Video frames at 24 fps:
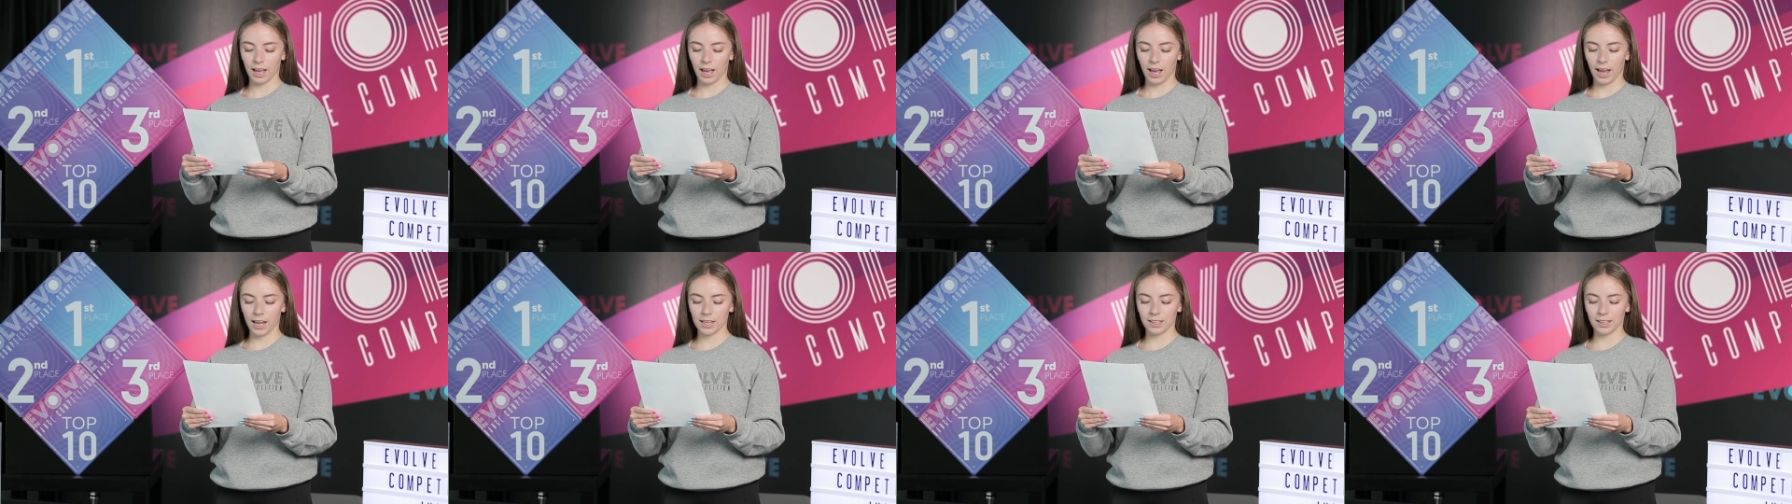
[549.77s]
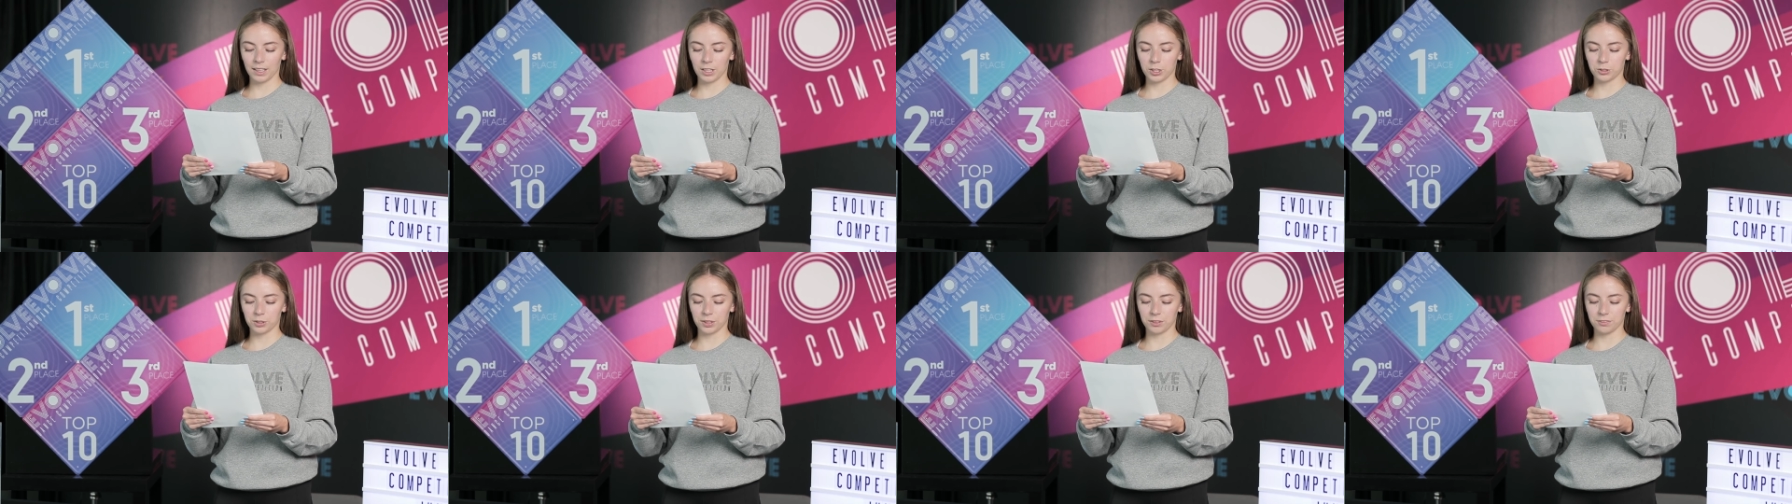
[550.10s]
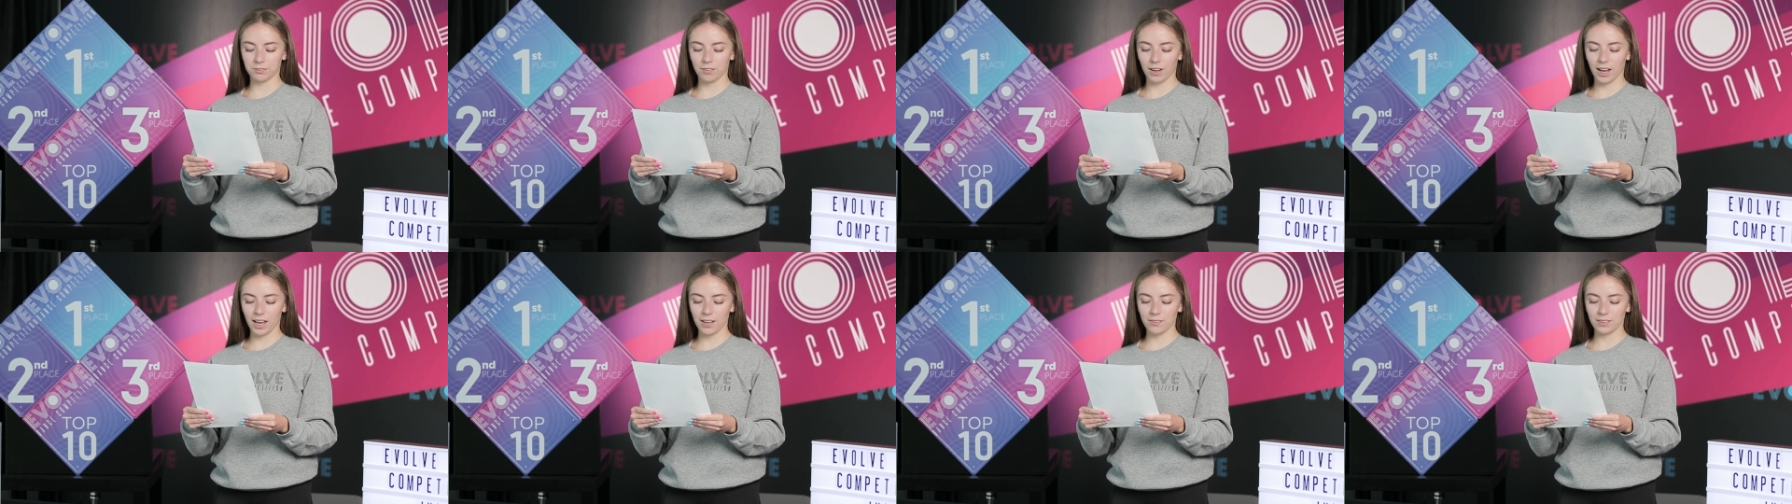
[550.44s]
And entry
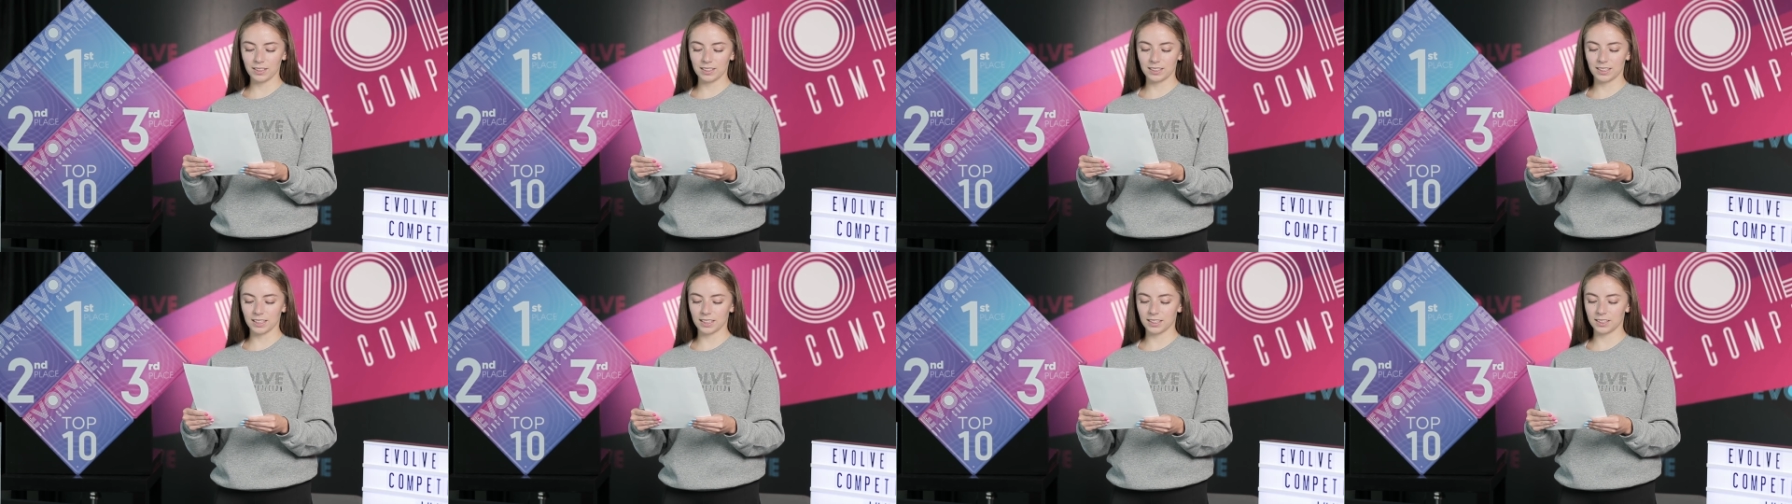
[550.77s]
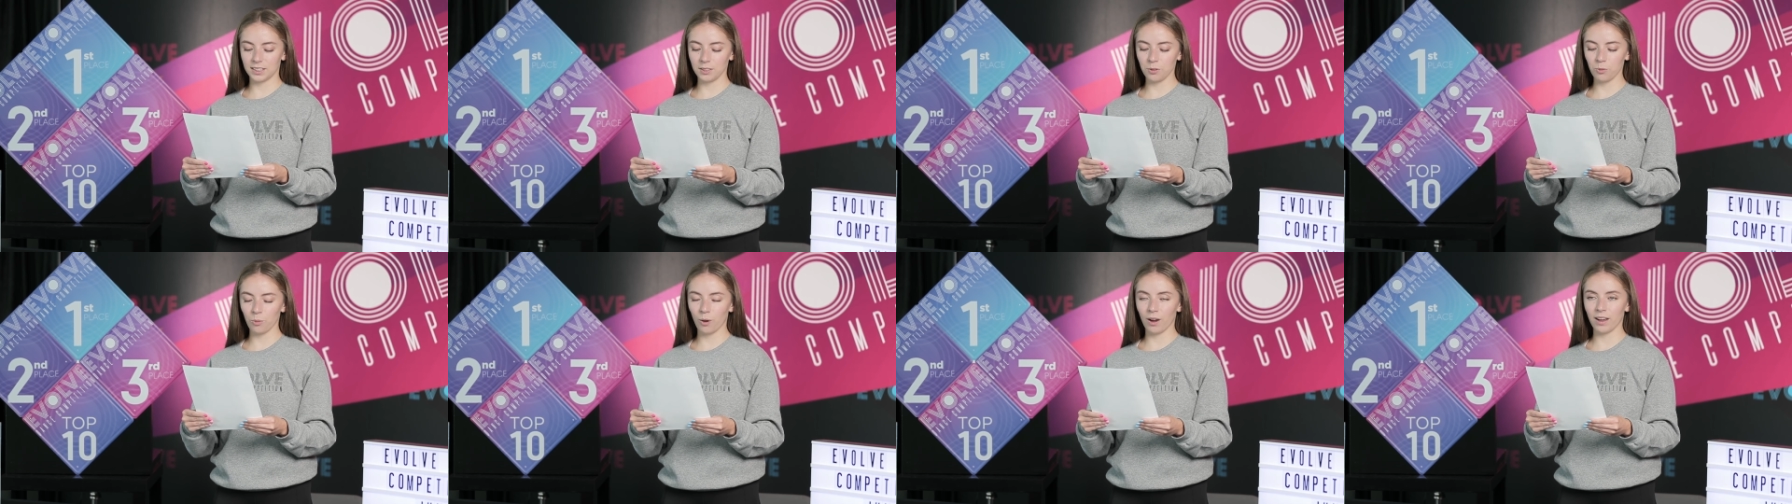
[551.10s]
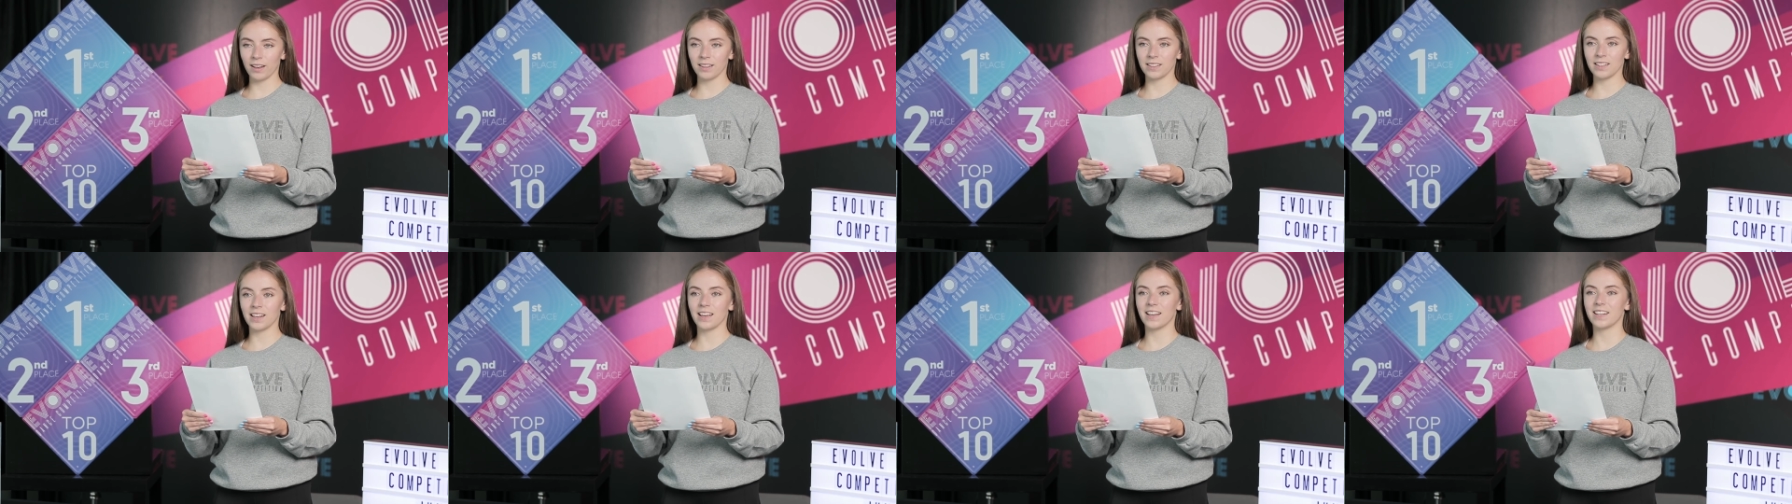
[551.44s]

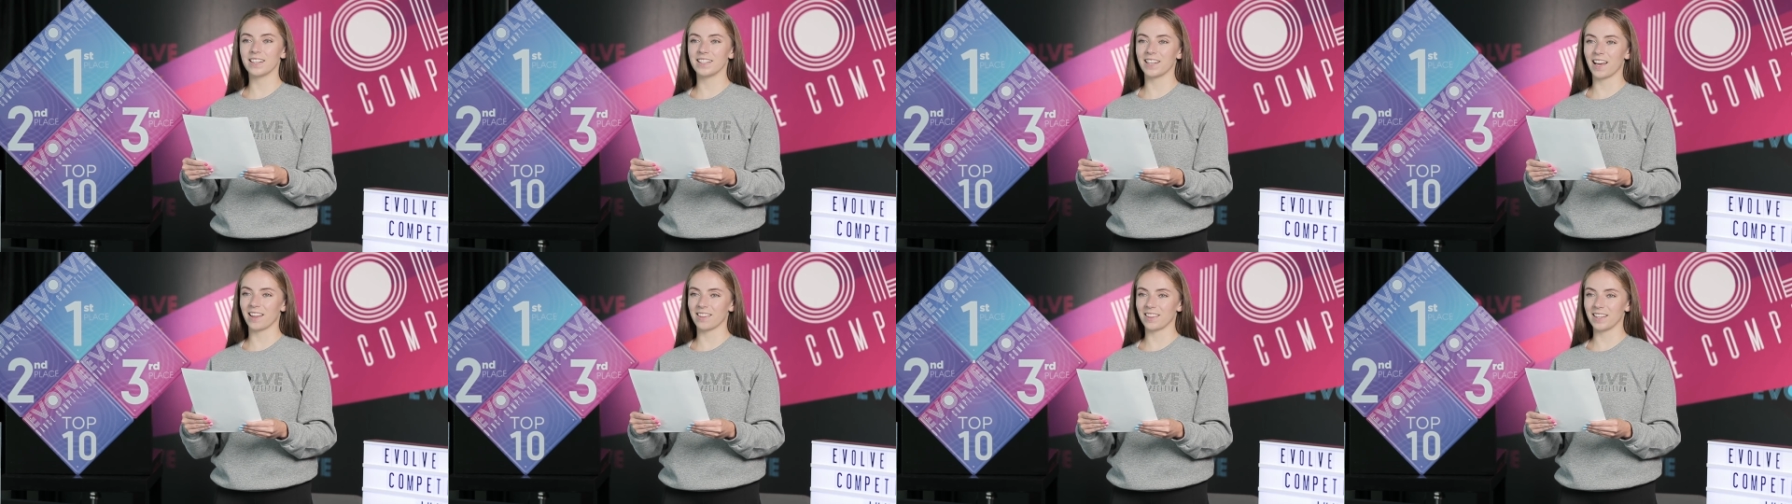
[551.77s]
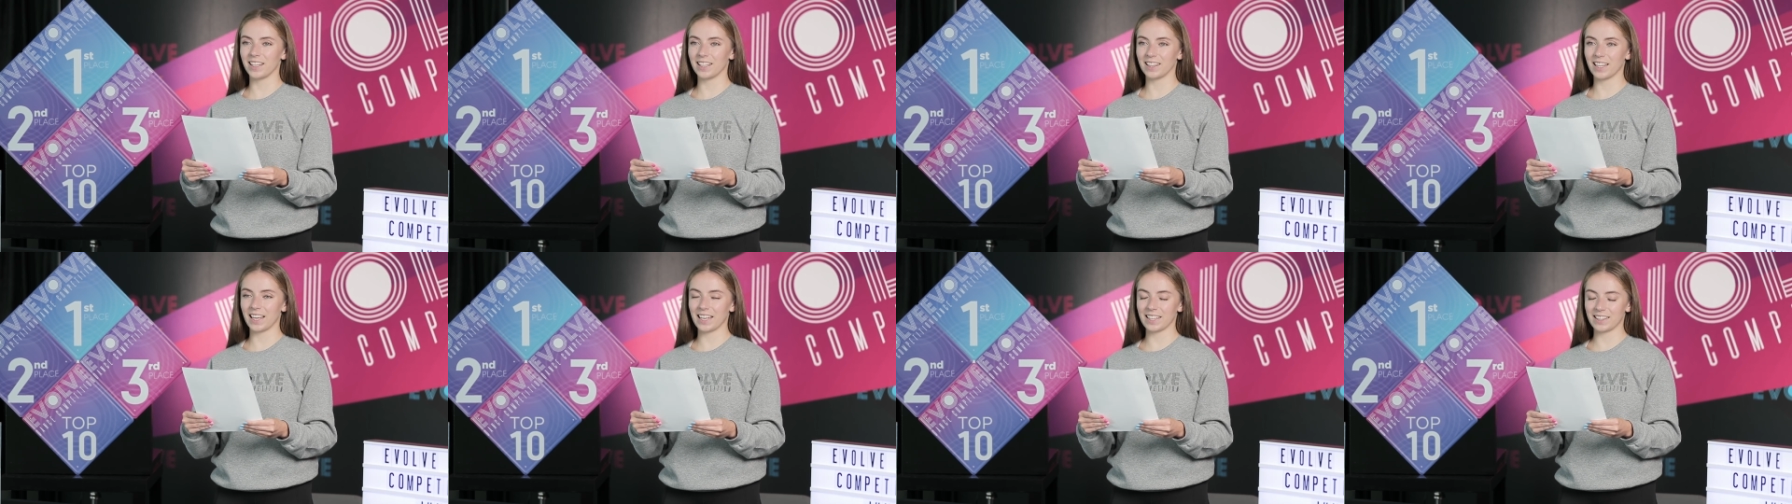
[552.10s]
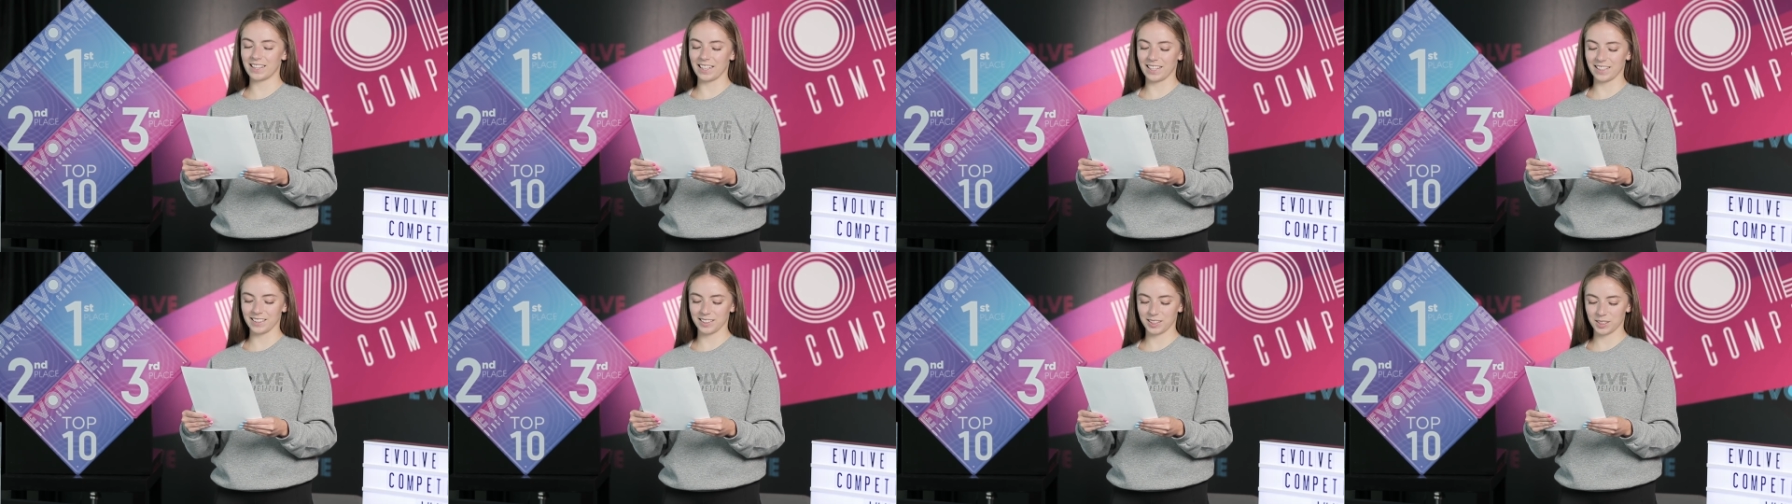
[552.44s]
561, nothing like
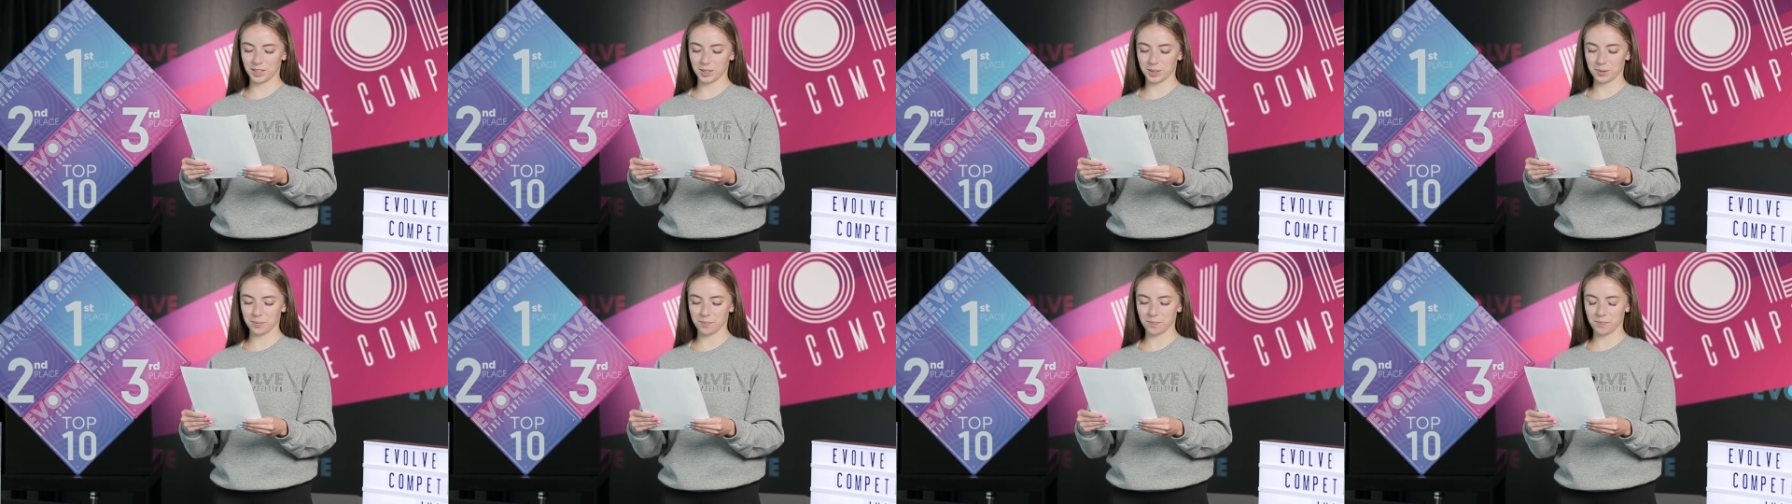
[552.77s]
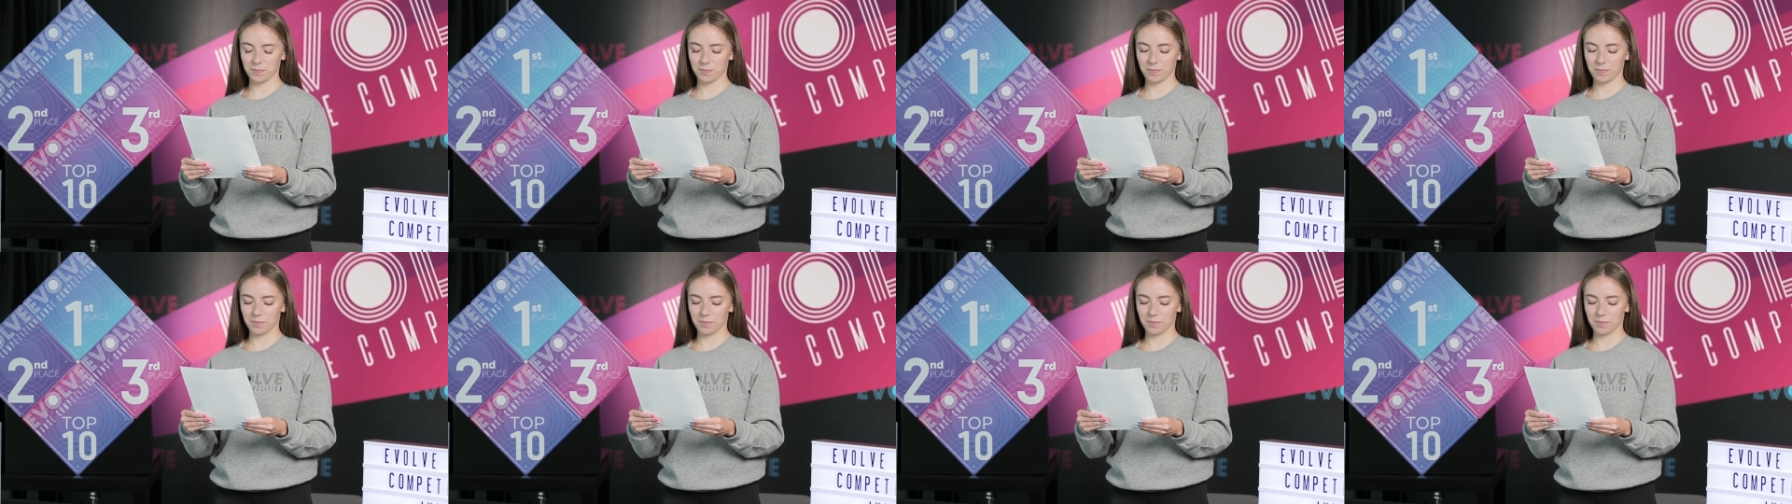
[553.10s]
this.